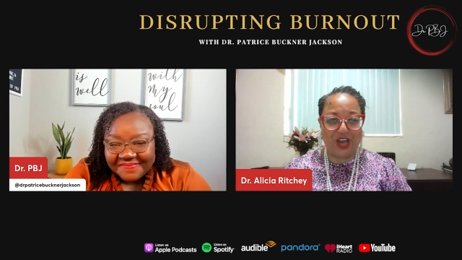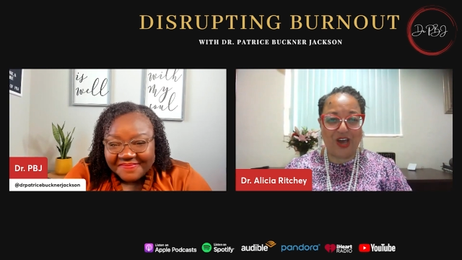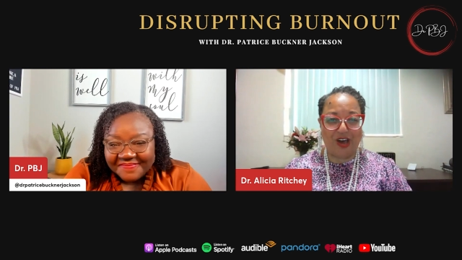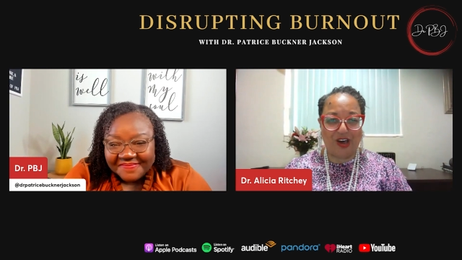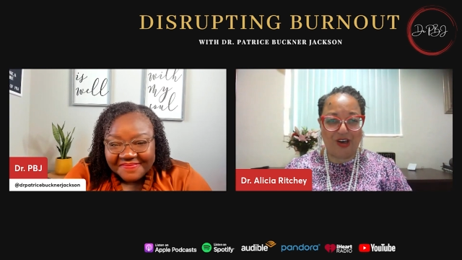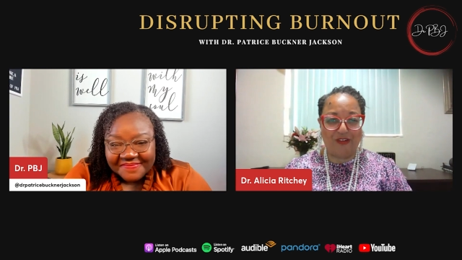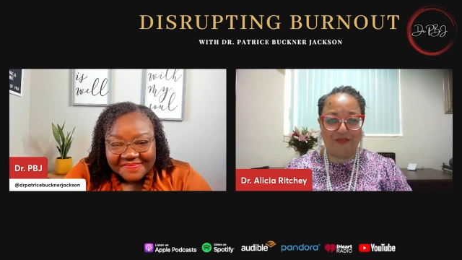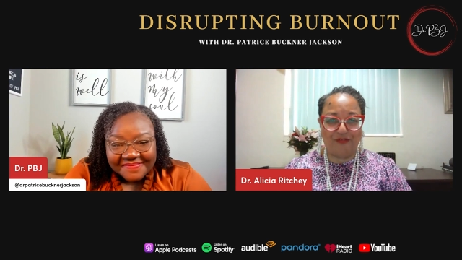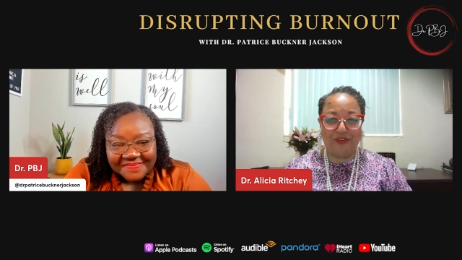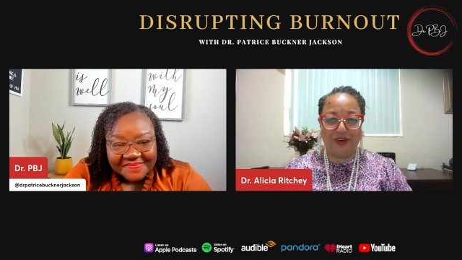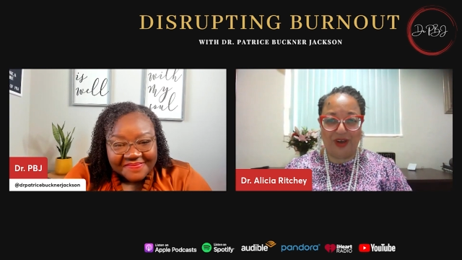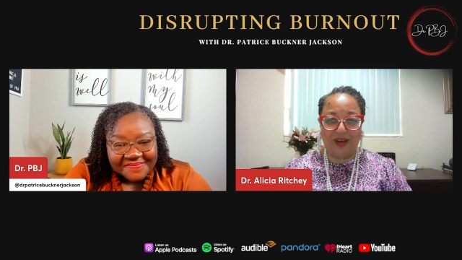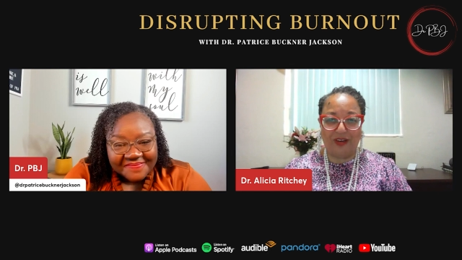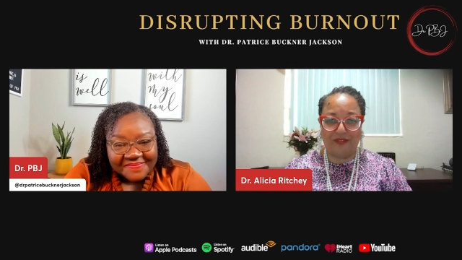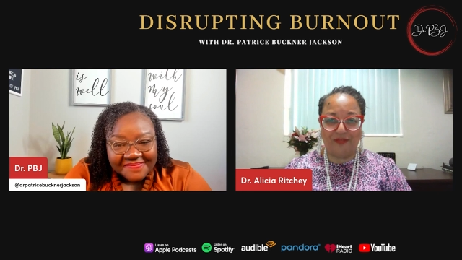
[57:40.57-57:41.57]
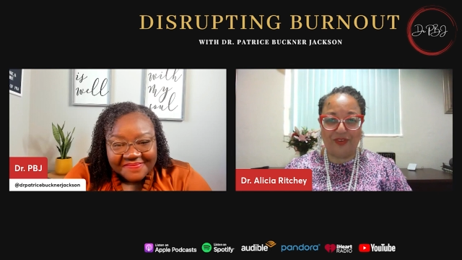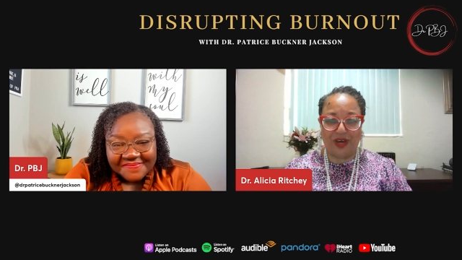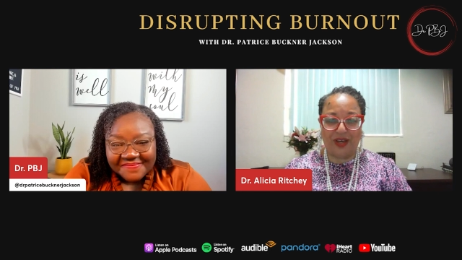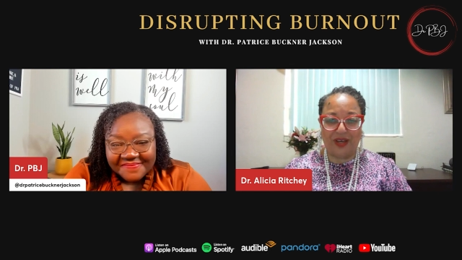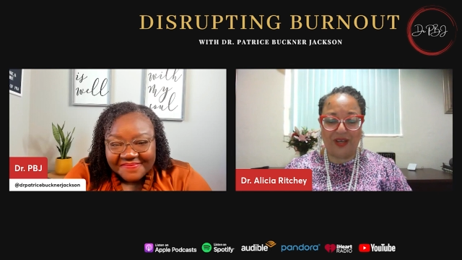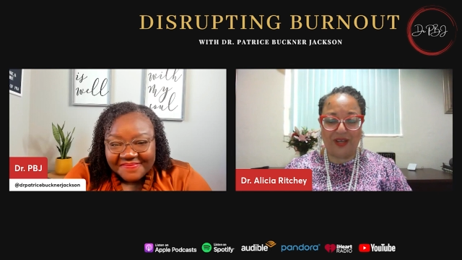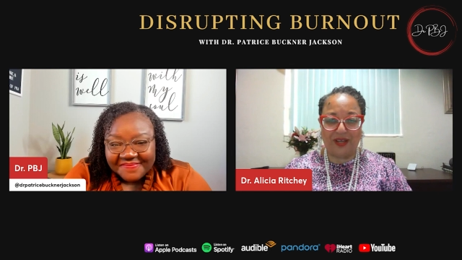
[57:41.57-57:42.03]
Speaker 1: of, of,
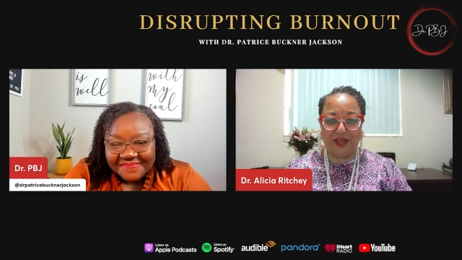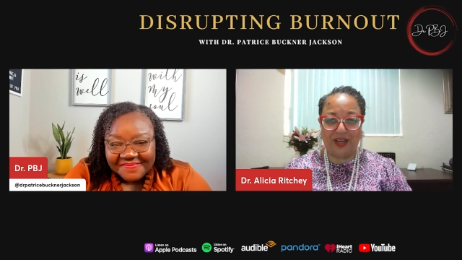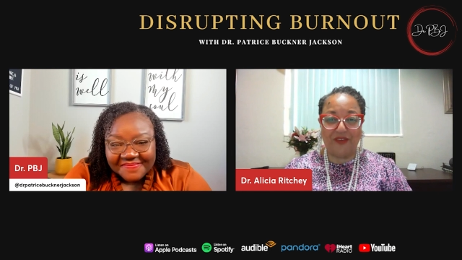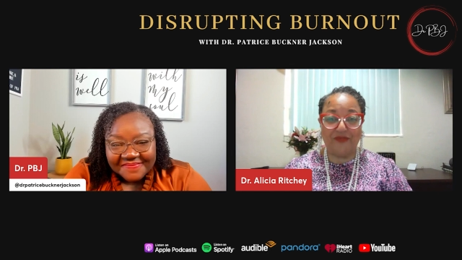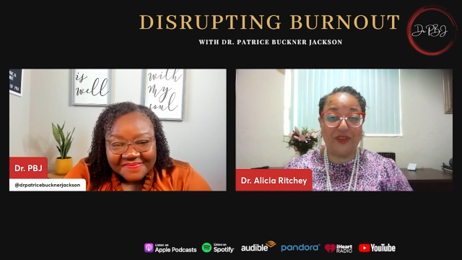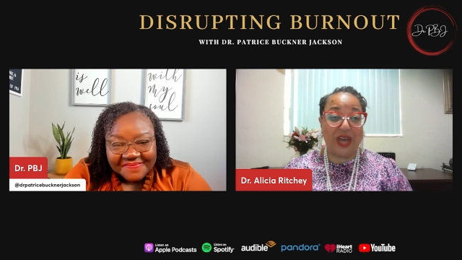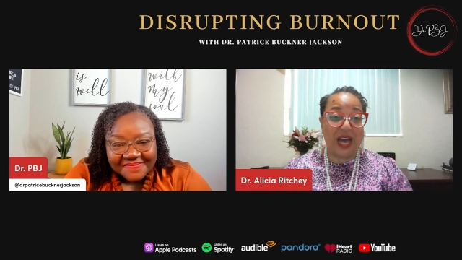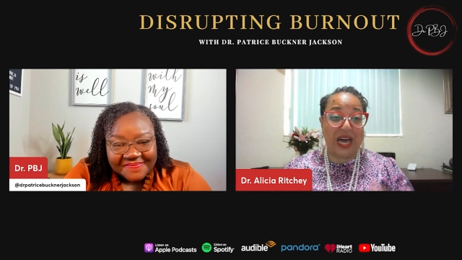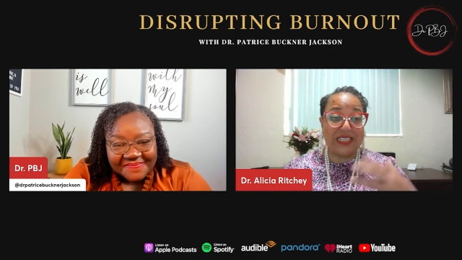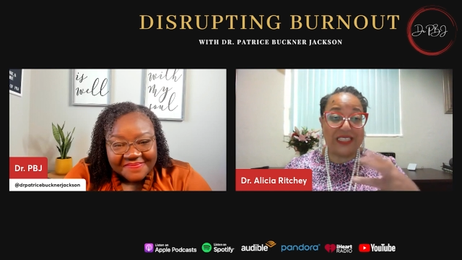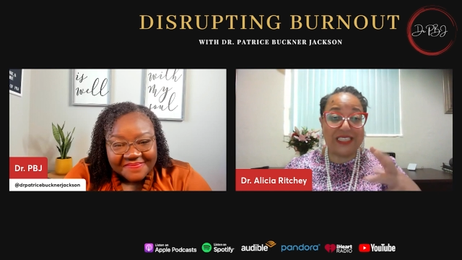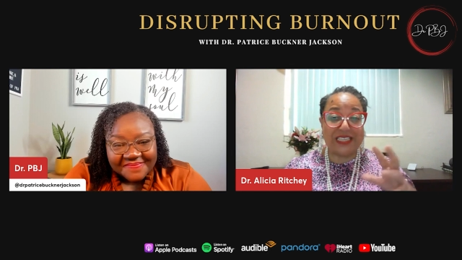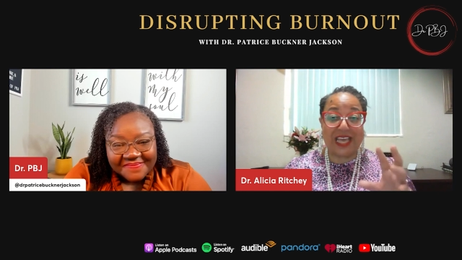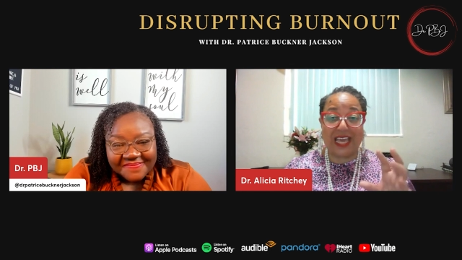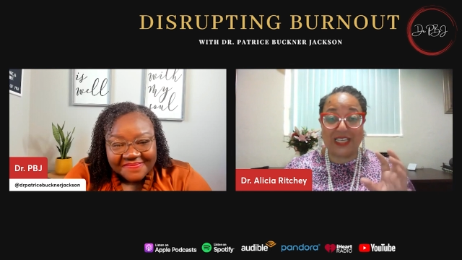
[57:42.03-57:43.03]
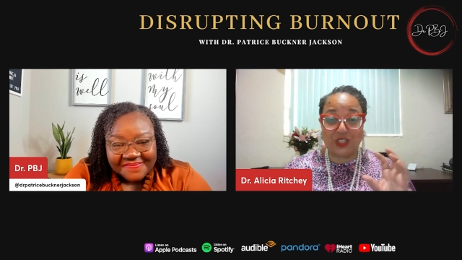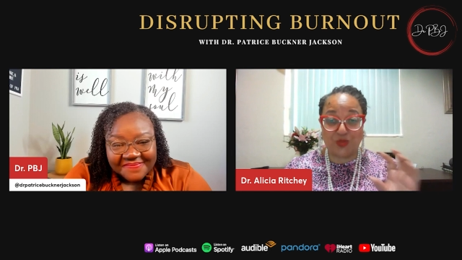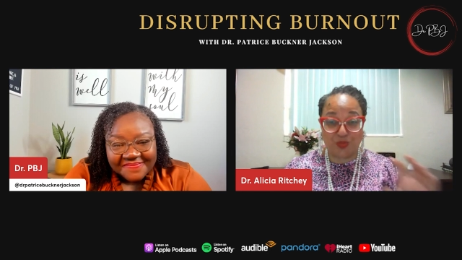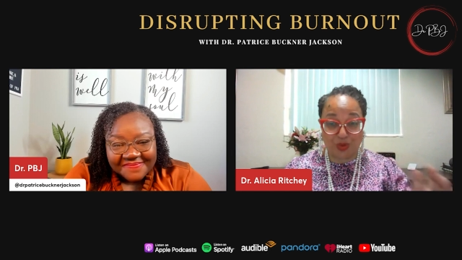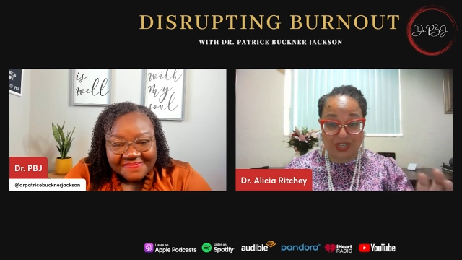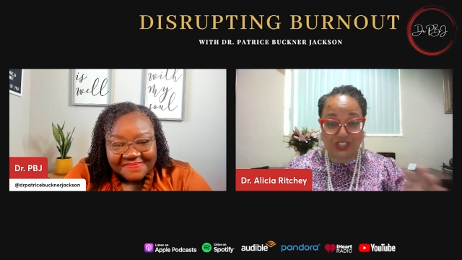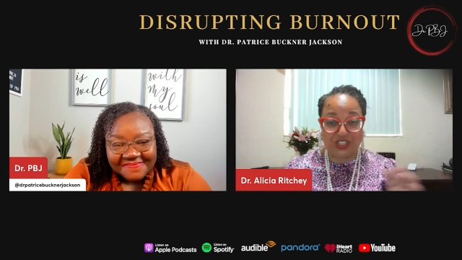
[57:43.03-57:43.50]
uh, of God's
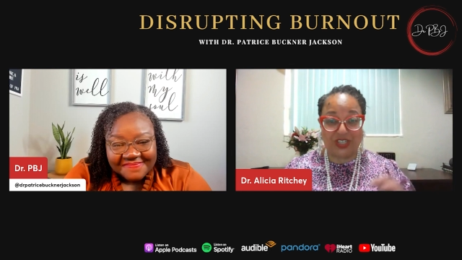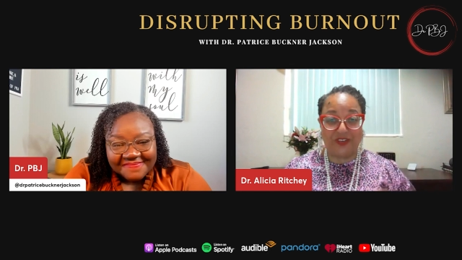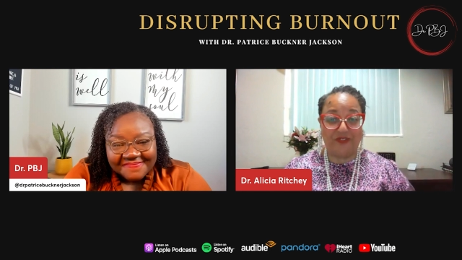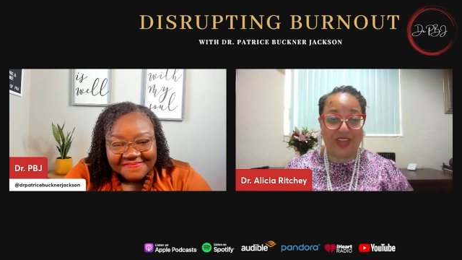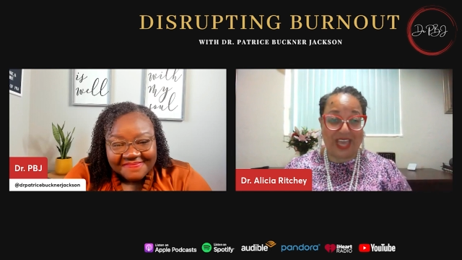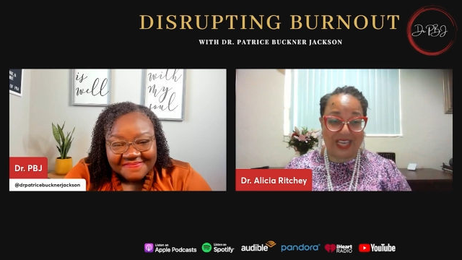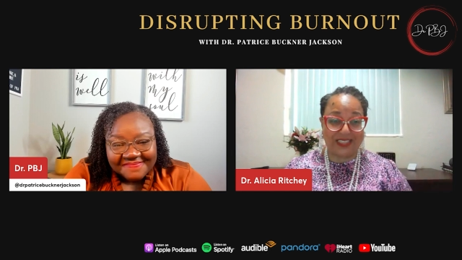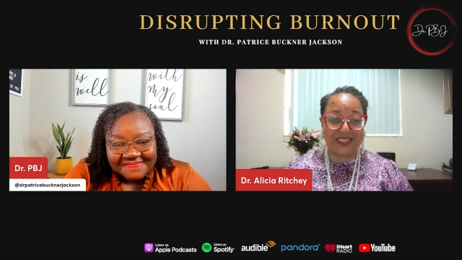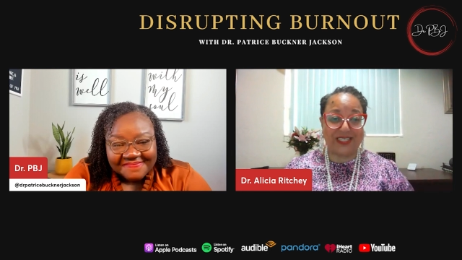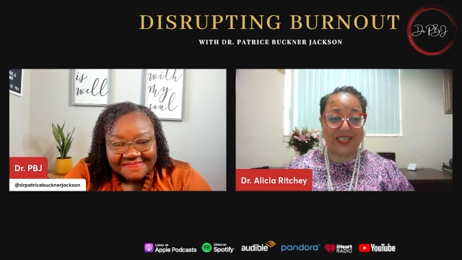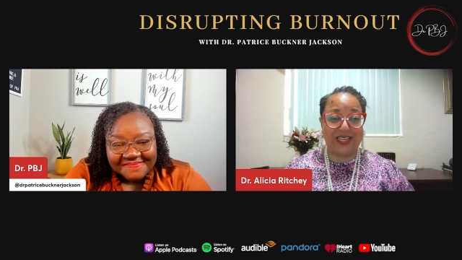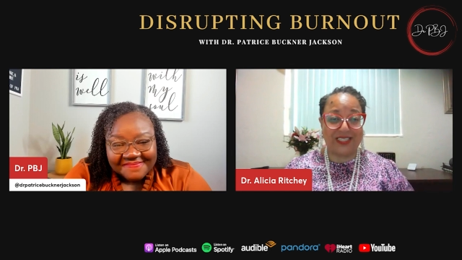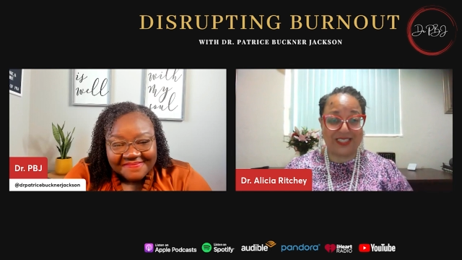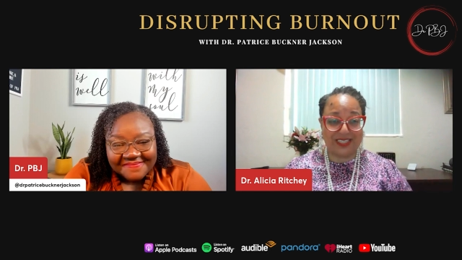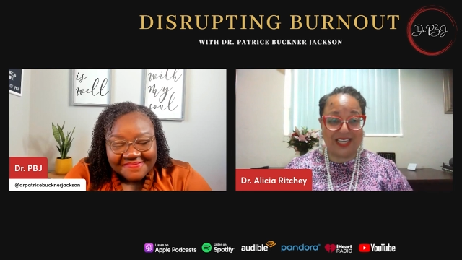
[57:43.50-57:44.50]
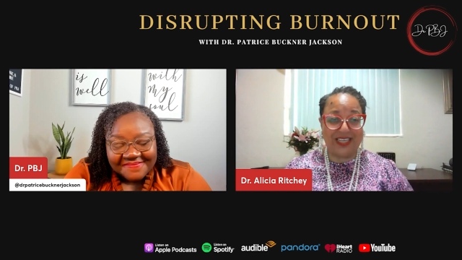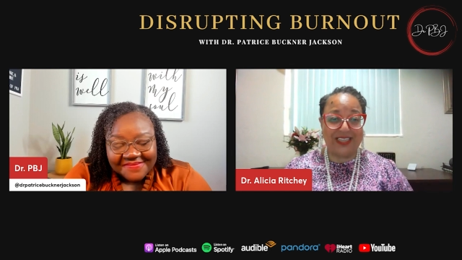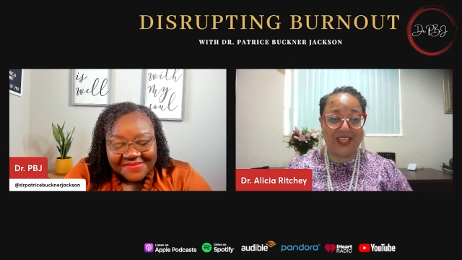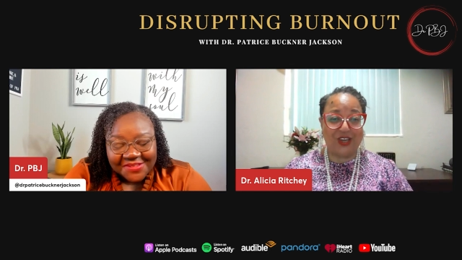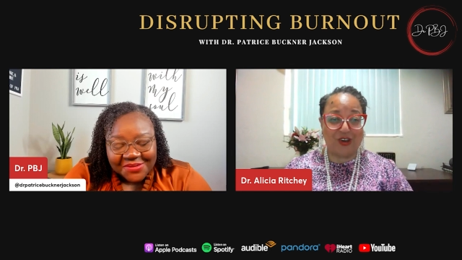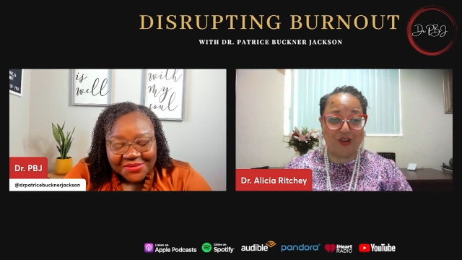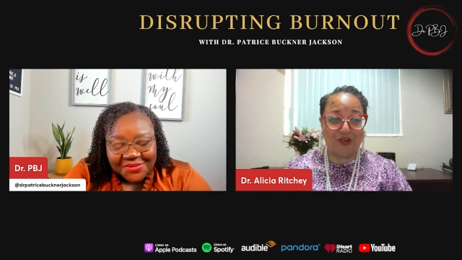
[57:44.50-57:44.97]
expression of excellence in
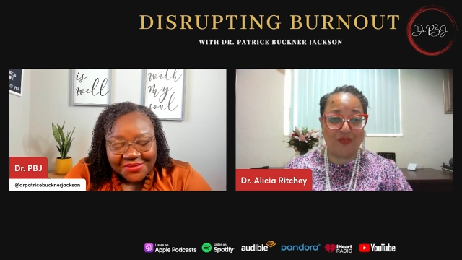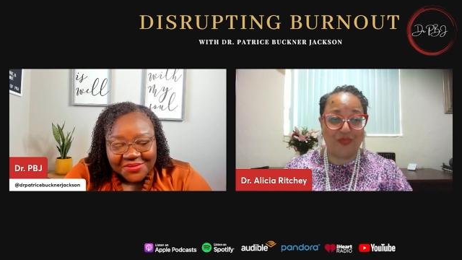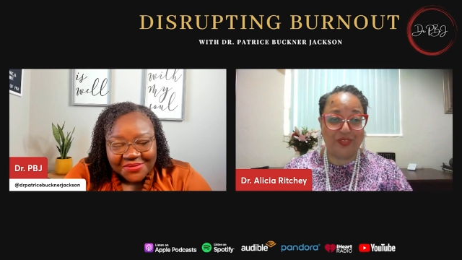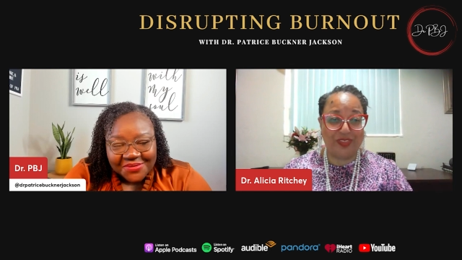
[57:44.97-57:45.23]
the earth.